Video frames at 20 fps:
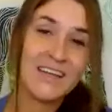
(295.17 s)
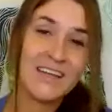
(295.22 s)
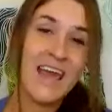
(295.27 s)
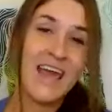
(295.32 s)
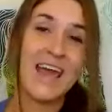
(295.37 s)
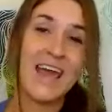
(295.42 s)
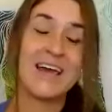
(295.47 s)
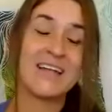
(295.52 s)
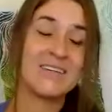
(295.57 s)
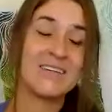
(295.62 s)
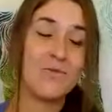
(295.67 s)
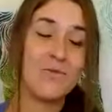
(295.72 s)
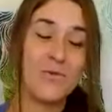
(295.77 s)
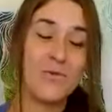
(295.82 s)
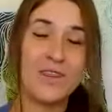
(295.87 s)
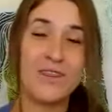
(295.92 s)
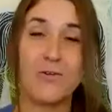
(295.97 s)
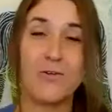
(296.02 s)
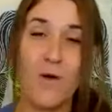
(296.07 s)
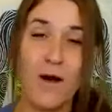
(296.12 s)
And
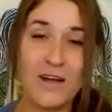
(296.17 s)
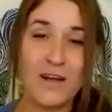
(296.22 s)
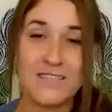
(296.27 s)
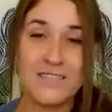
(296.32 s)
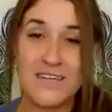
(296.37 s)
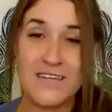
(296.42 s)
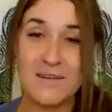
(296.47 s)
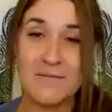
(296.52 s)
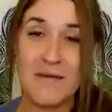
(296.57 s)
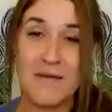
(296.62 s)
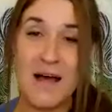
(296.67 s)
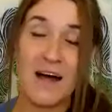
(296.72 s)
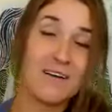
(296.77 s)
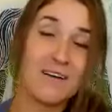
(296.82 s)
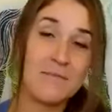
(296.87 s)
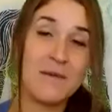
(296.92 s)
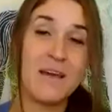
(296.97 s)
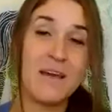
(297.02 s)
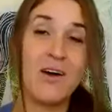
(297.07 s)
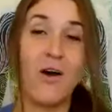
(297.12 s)
with quantum
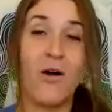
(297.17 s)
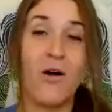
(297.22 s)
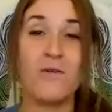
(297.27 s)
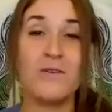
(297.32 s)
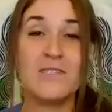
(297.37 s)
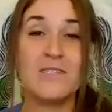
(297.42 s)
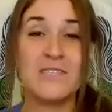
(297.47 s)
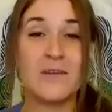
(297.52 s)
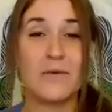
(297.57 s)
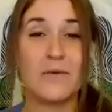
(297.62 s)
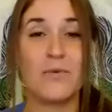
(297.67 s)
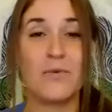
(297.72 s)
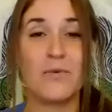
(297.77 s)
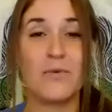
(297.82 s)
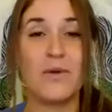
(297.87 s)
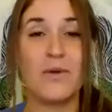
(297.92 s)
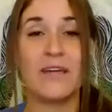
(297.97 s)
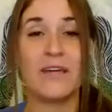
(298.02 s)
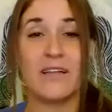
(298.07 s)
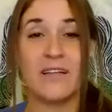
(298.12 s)
alchemy codes, we
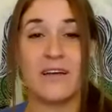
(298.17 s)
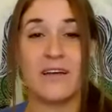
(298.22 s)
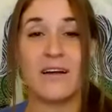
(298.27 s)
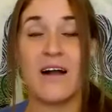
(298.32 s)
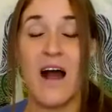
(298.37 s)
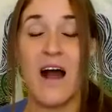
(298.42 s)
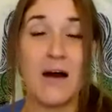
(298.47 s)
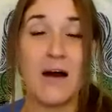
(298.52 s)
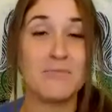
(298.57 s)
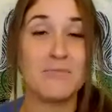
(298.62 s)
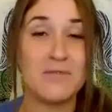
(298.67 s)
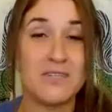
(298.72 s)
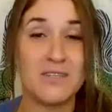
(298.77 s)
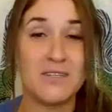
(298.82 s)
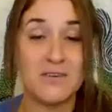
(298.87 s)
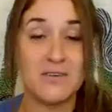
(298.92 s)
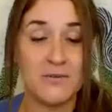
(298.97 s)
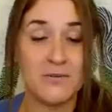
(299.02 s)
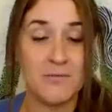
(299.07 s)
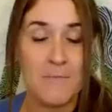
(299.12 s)
can clear up
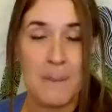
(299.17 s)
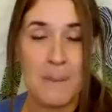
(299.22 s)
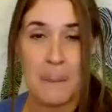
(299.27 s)
to